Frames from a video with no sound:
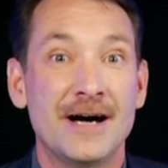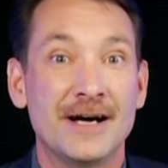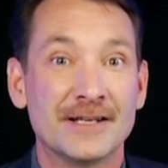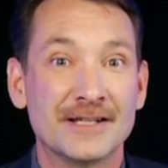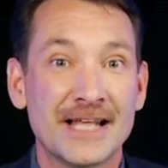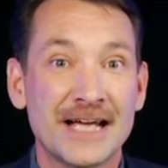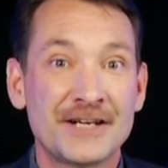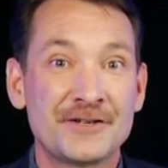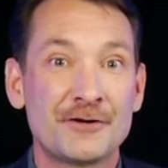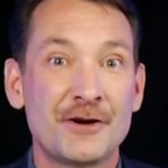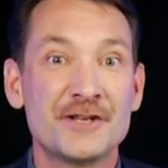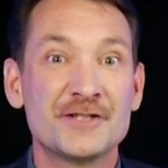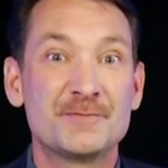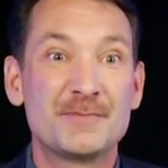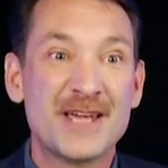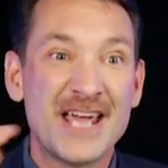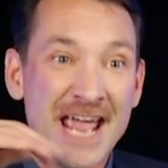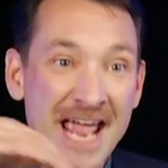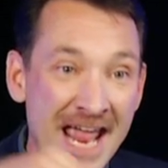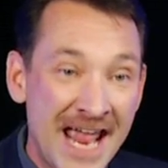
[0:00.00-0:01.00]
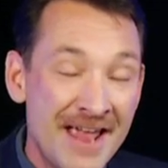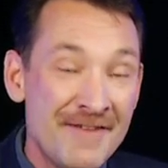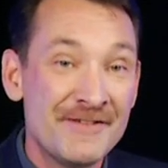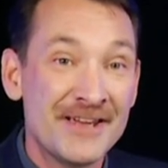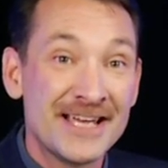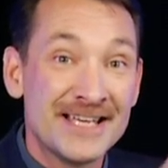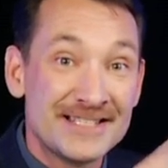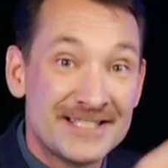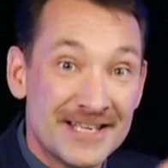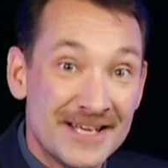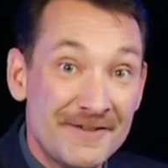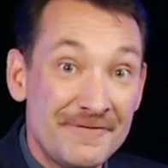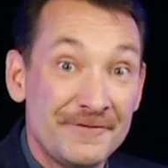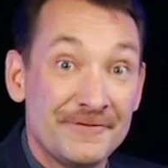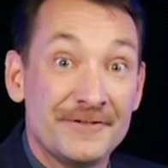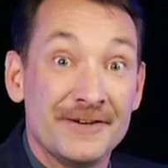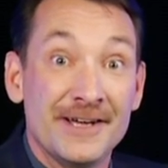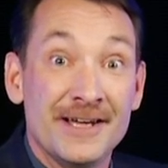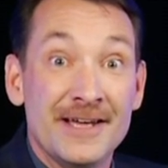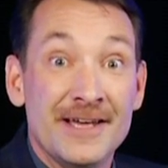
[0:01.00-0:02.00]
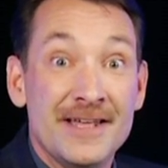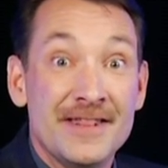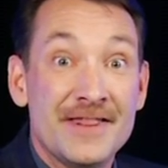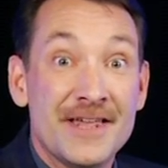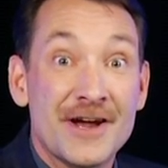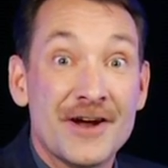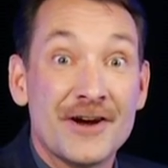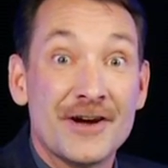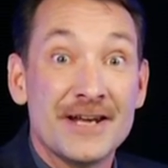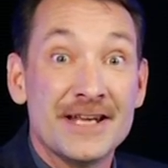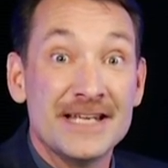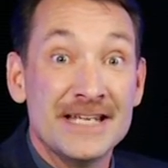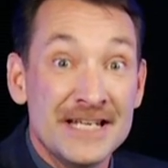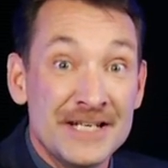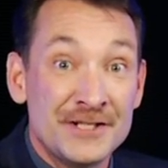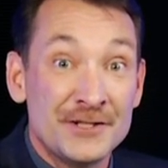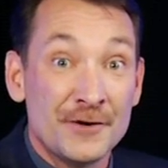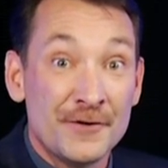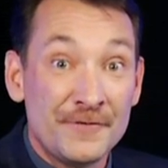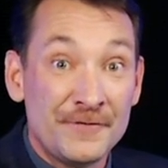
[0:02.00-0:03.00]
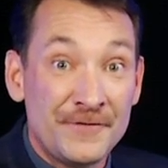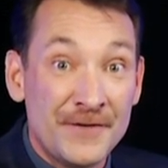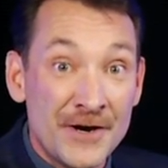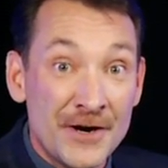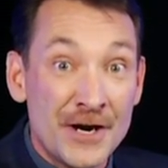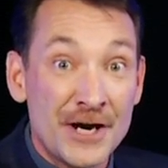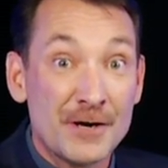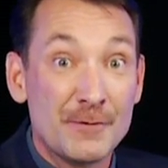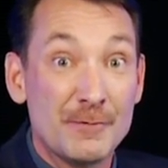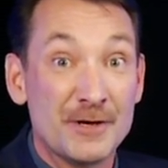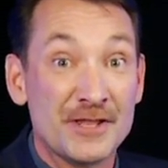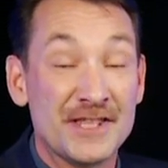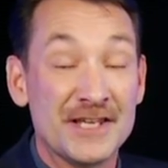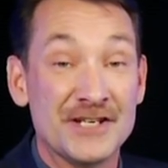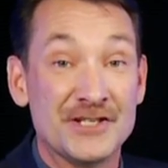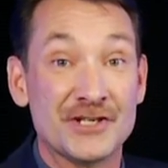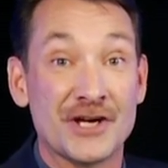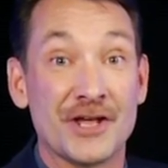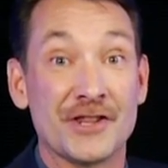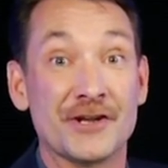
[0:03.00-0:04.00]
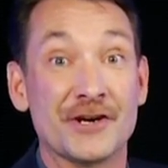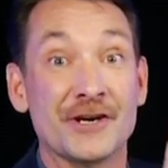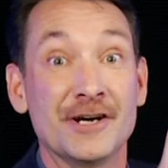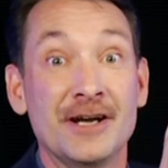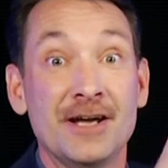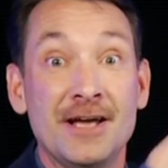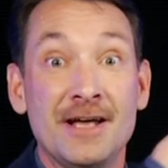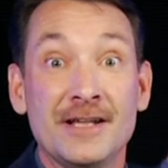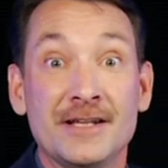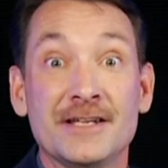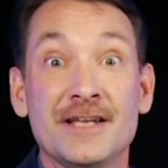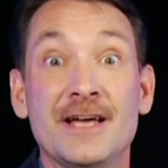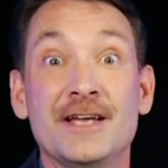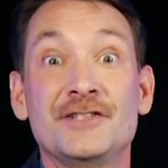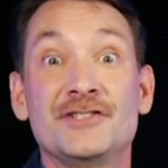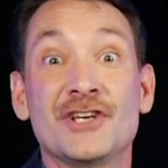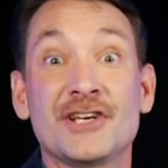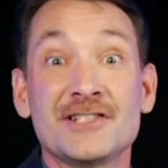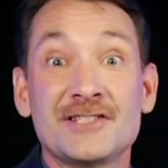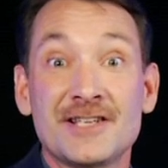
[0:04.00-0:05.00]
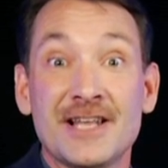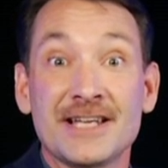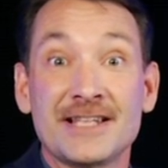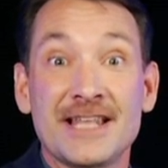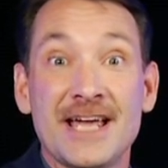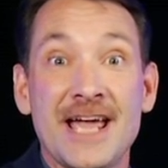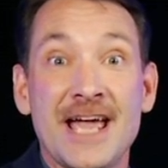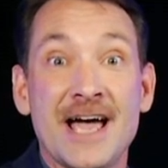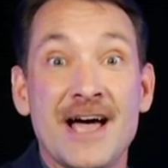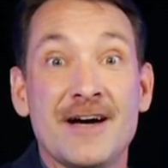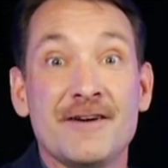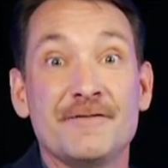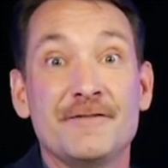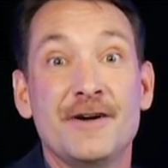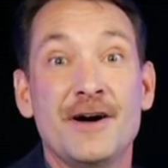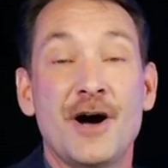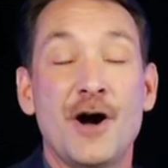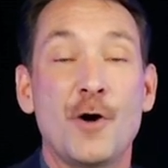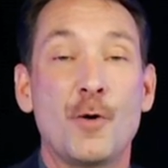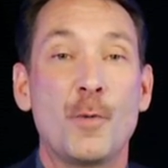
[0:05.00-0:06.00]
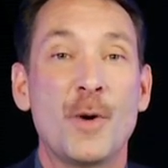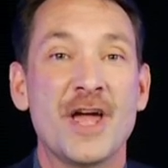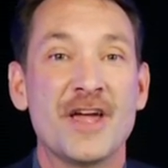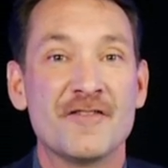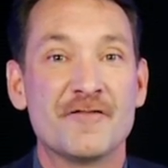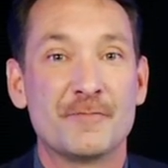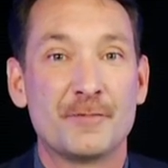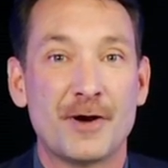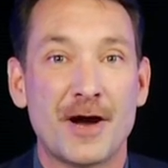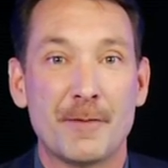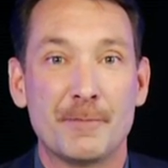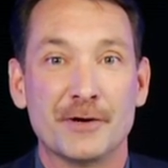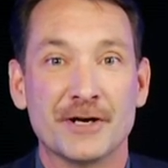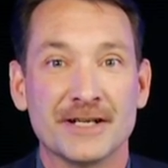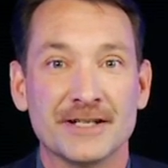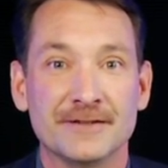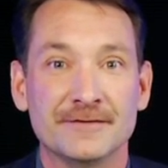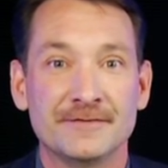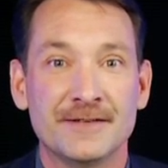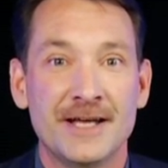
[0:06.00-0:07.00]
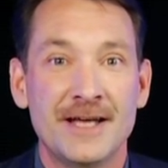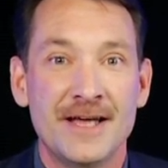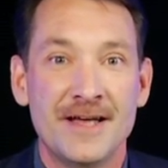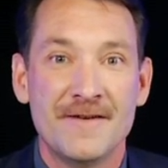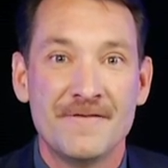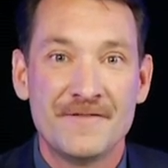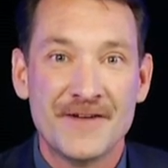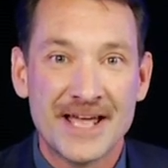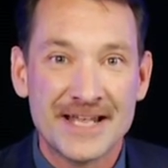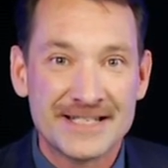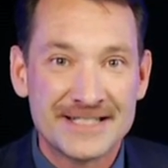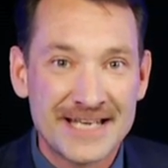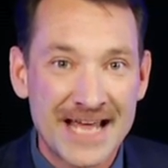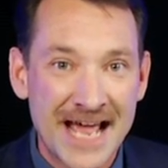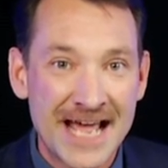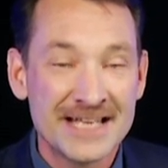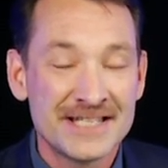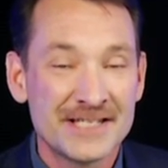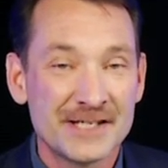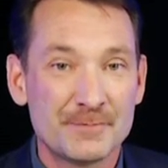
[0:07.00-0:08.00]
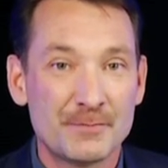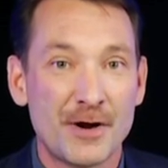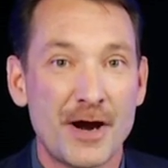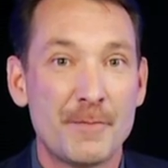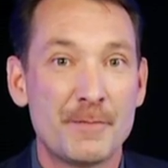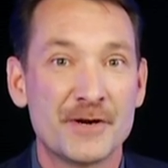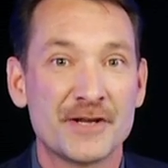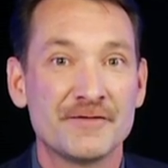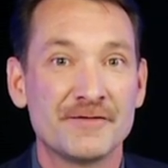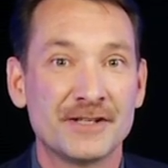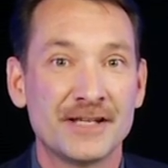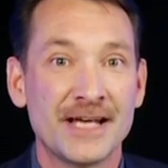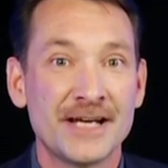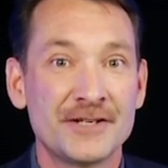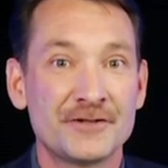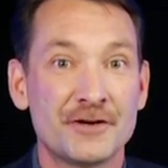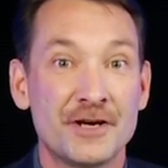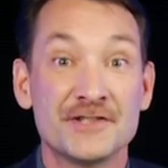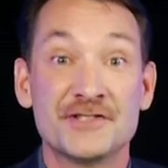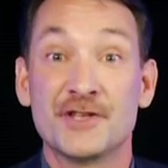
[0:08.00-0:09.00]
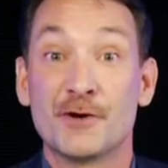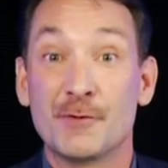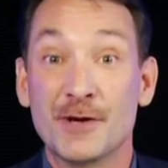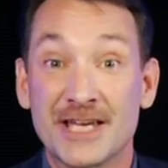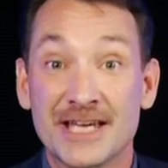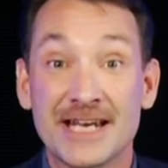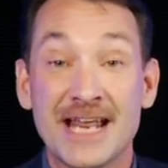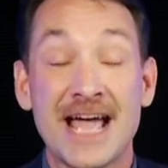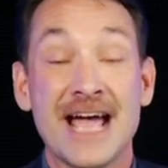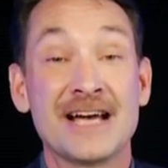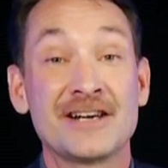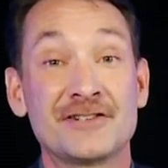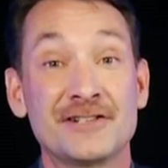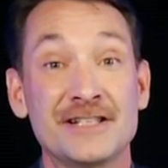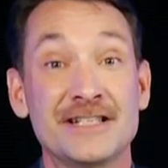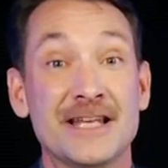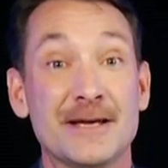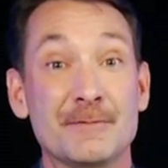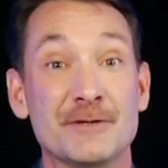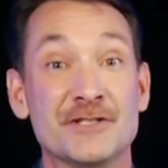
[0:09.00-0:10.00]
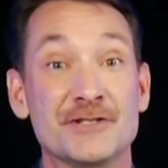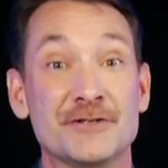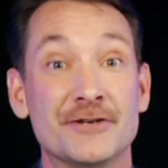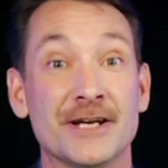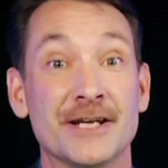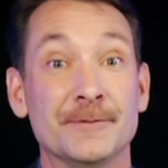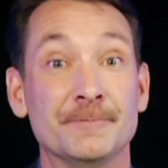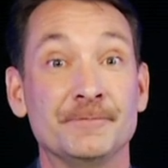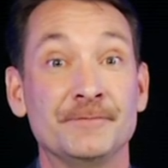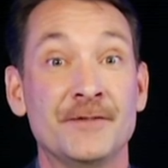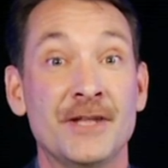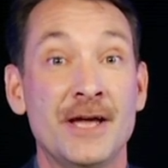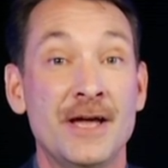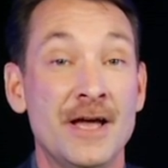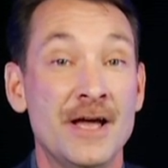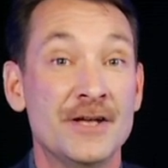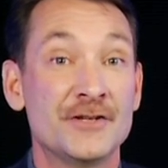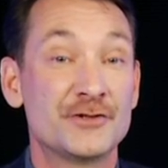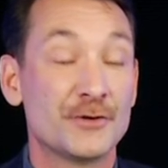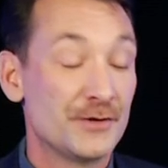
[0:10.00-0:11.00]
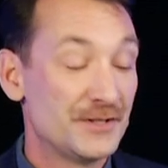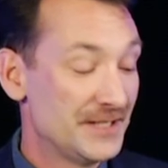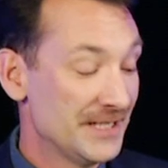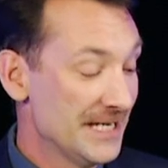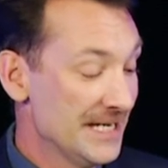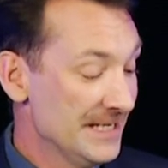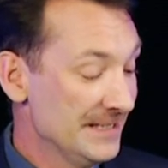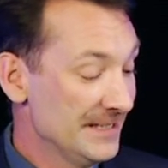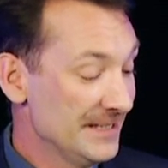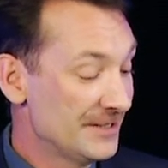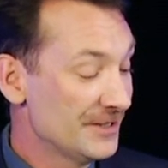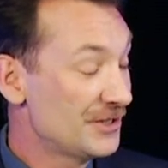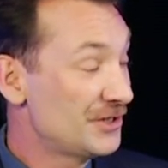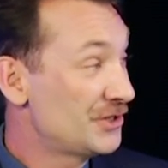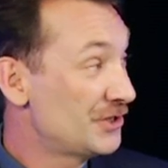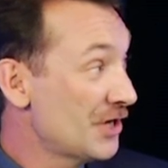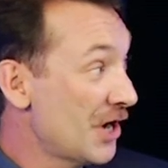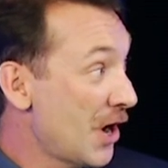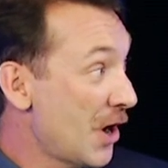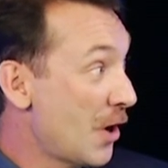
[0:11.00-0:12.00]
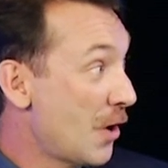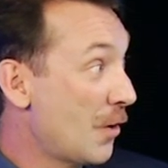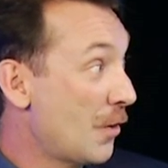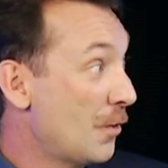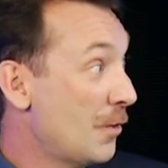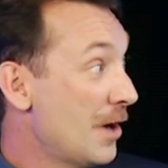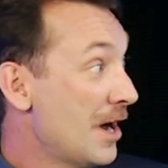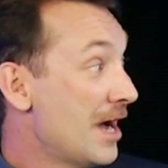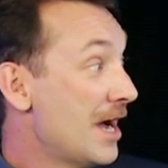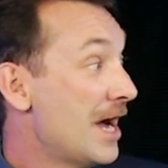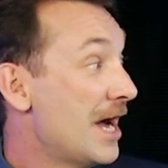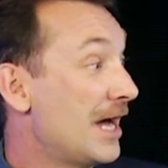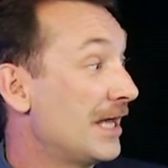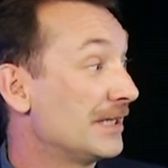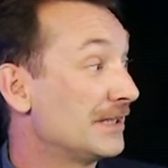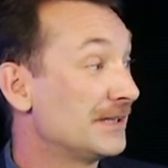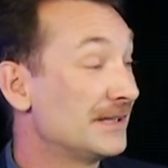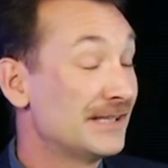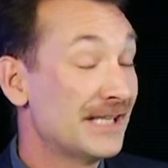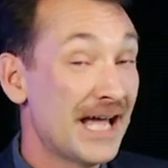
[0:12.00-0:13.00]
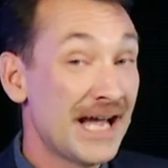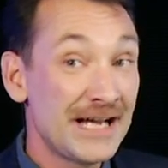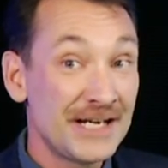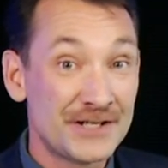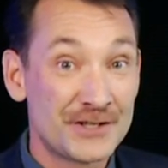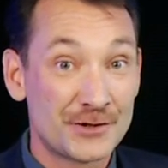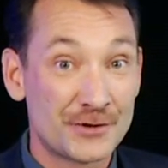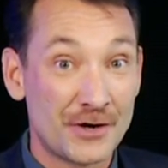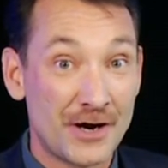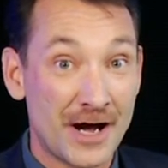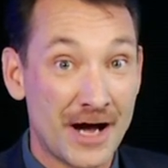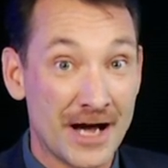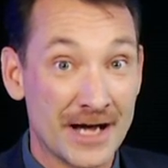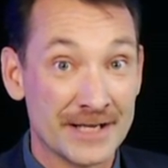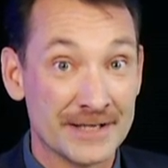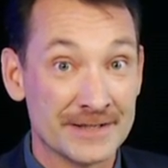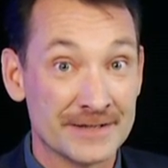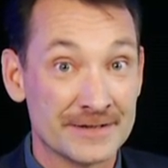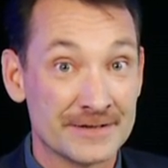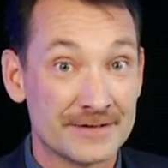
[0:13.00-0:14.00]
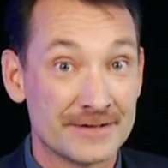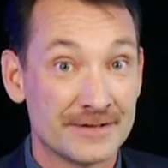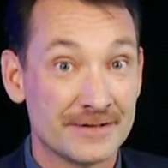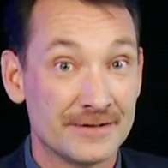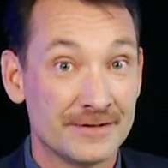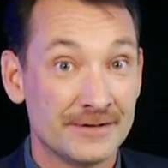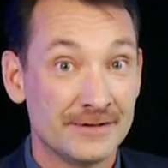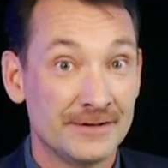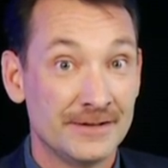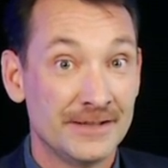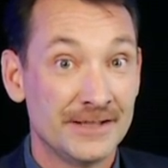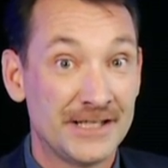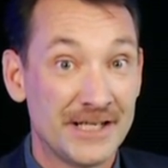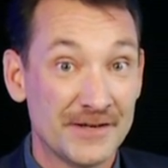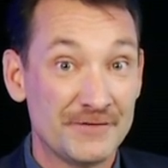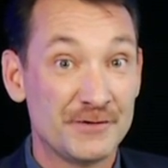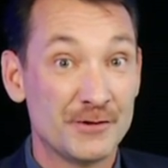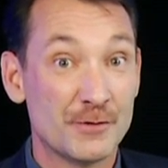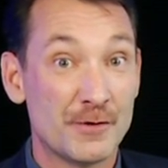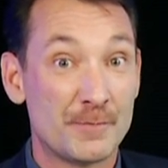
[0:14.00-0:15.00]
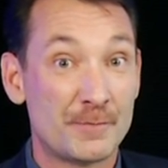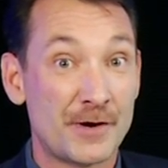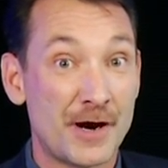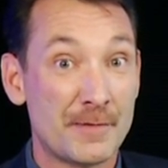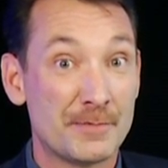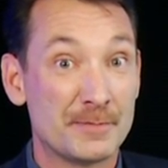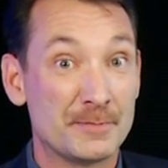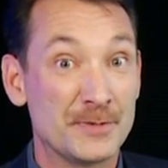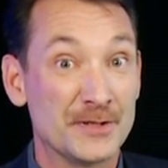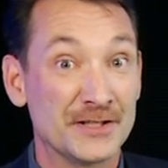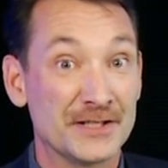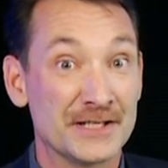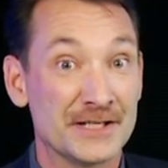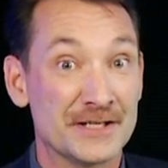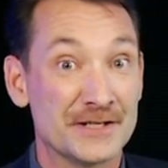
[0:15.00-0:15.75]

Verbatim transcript: Electrons behaving as if they're interfering with each other, just like they have a wave property. Fantastic property of electrons that we can actually demonstrate. So it's easy to show electrons give you a probability